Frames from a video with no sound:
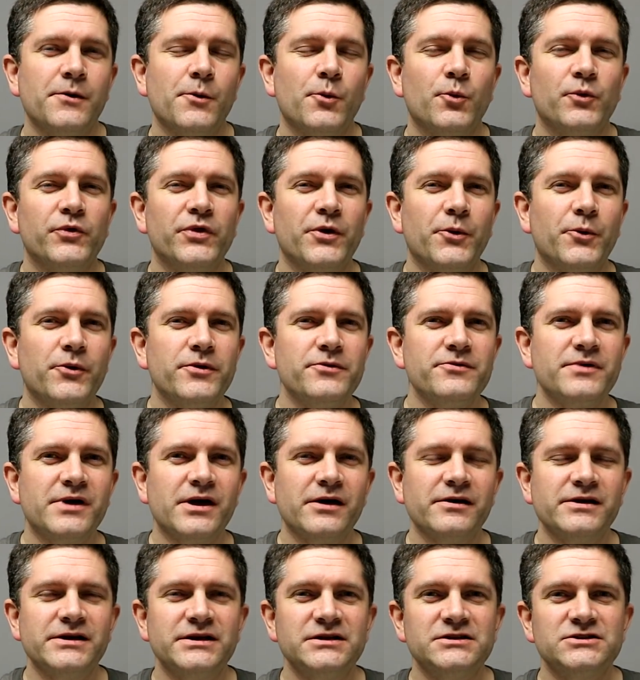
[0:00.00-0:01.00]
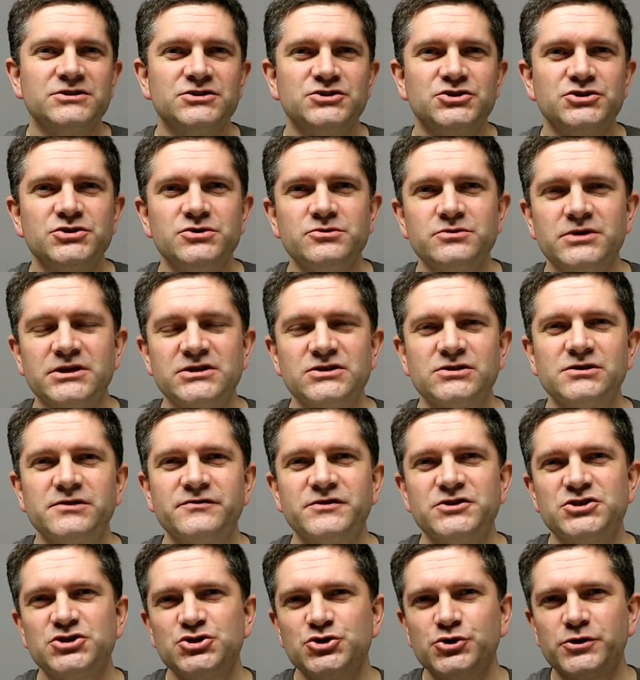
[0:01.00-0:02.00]
that we were going to do a sort of
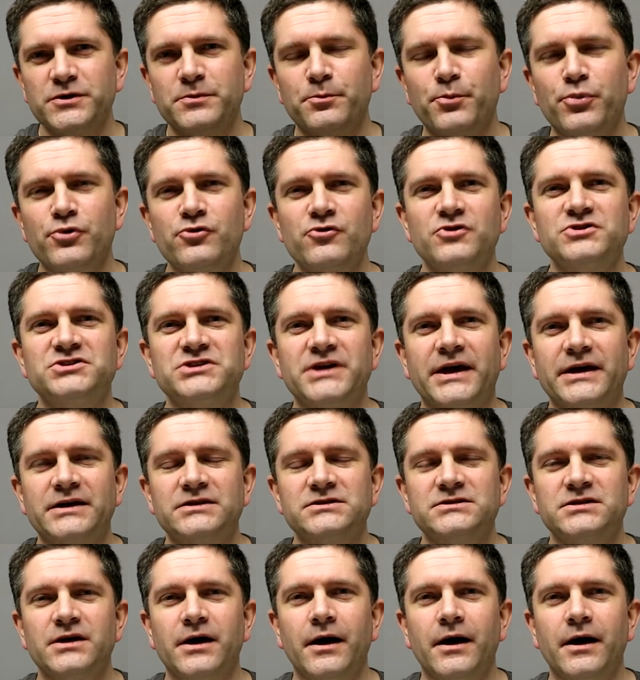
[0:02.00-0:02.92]
a joint project.